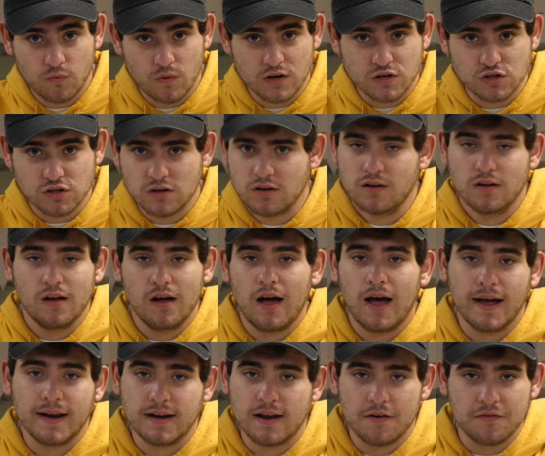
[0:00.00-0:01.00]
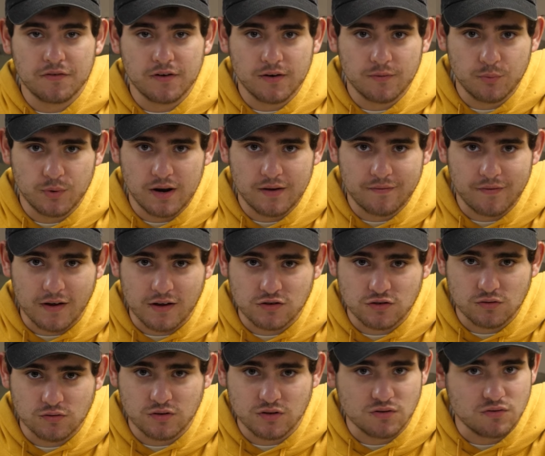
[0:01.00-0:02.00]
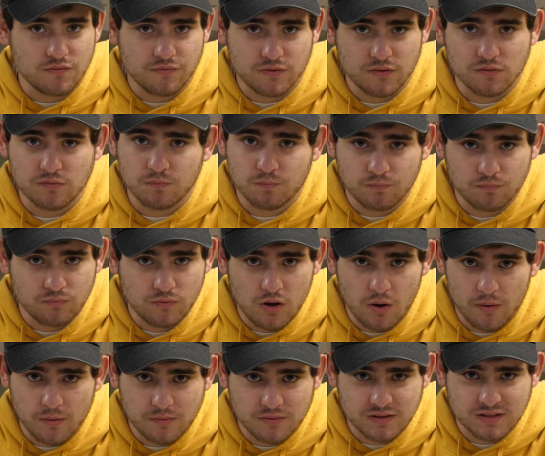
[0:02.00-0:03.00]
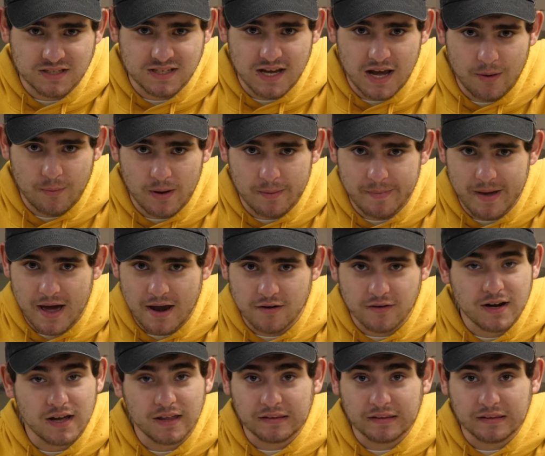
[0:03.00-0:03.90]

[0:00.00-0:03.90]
which I never would advise you do if you're going with a DIY battery,